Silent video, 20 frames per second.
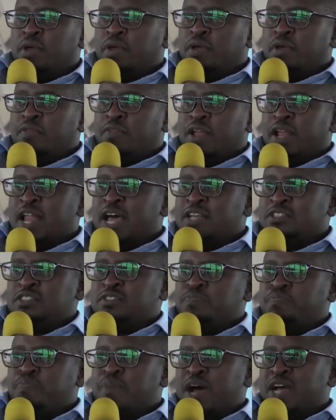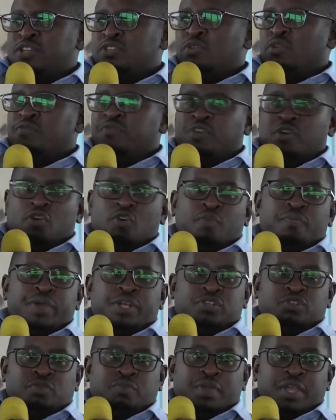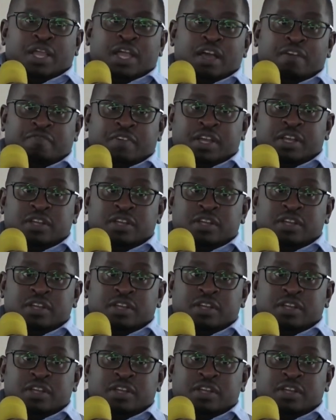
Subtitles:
The last part of the orbit to be covered